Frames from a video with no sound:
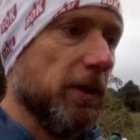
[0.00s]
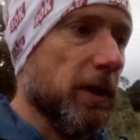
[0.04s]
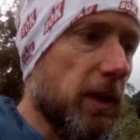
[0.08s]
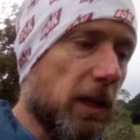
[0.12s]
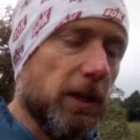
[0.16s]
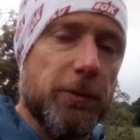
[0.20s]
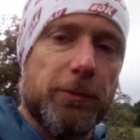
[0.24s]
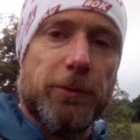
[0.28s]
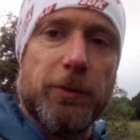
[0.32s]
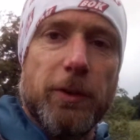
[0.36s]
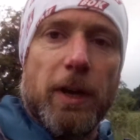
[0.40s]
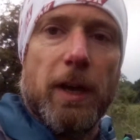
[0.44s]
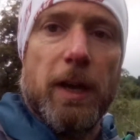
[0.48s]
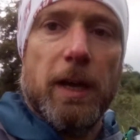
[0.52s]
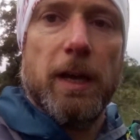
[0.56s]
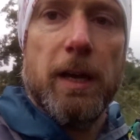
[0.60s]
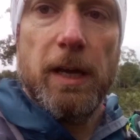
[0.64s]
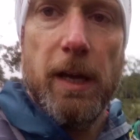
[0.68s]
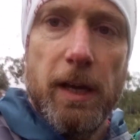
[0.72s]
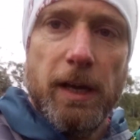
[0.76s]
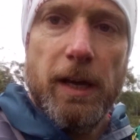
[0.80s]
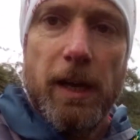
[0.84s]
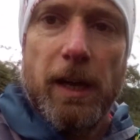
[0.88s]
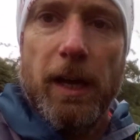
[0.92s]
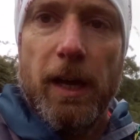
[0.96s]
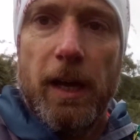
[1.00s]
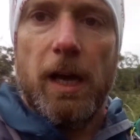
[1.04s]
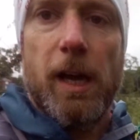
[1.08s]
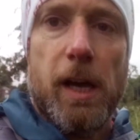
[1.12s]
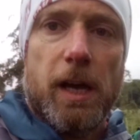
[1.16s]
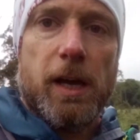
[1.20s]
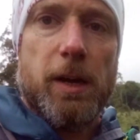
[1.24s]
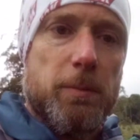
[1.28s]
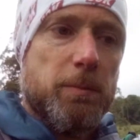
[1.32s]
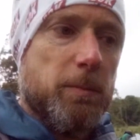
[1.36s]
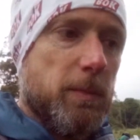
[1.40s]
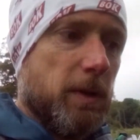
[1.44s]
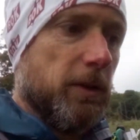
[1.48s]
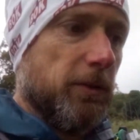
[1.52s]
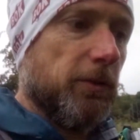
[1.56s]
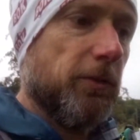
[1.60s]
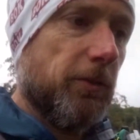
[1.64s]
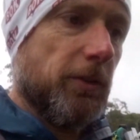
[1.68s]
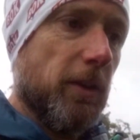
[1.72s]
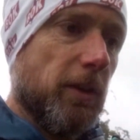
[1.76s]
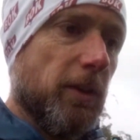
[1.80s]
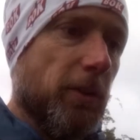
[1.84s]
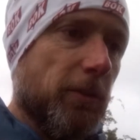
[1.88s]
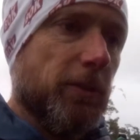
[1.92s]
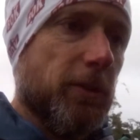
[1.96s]
gloves,
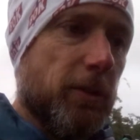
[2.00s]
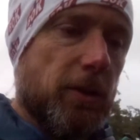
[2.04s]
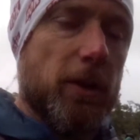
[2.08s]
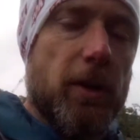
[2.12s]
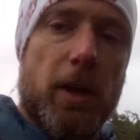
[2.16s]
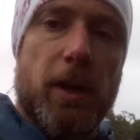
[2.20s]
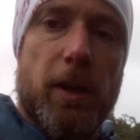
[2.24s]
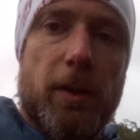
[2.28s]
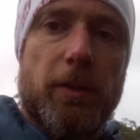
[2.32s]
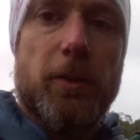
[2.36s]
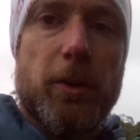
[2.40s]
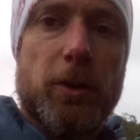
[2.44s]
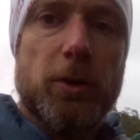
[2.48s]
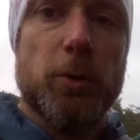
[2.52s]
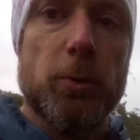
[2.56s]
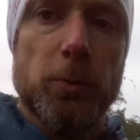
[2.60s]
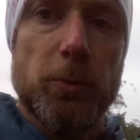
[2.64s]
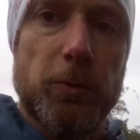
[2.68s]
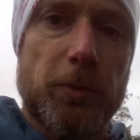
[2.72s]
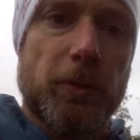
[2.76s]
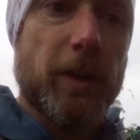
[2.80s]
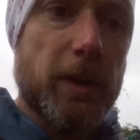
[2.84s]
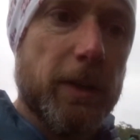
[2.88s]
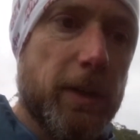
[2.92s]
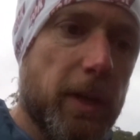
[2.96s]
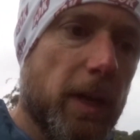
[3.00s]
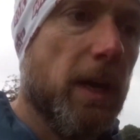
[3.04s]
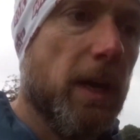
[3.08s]
still on the cool side.